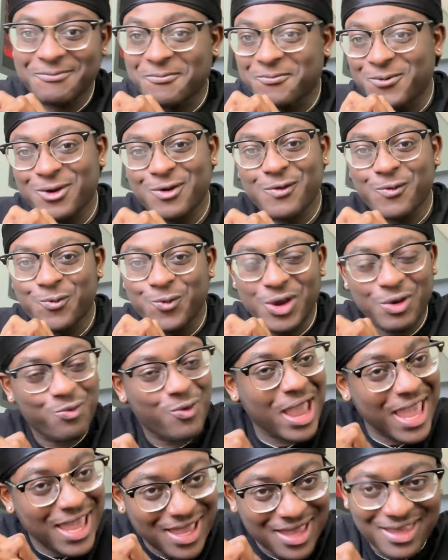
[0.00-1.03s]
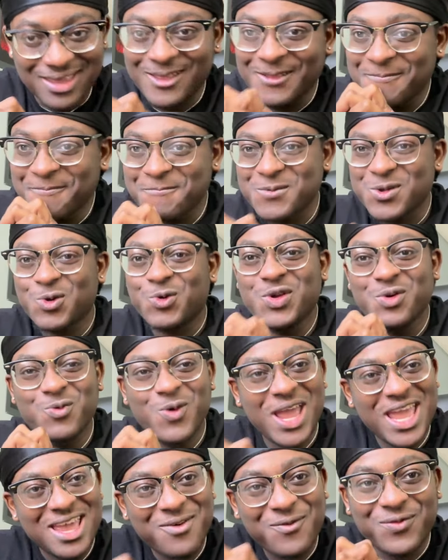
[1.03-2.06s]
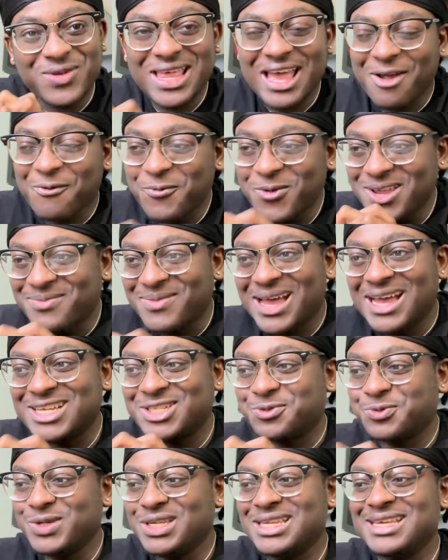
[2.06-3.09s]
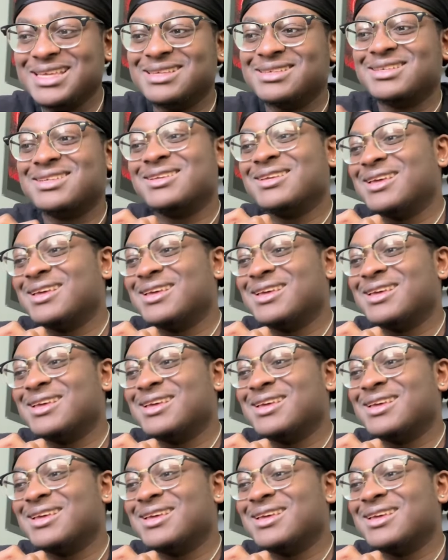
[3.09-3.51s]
we, we waiting. We waiting for that rematch. We need it.